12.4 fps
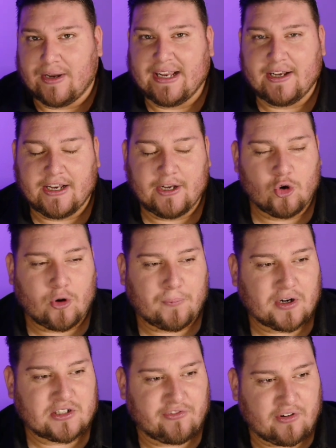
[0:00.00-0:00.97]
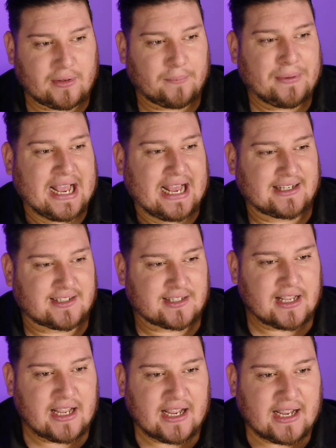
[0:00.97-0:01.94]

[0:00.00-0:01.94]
He knew a person from the past.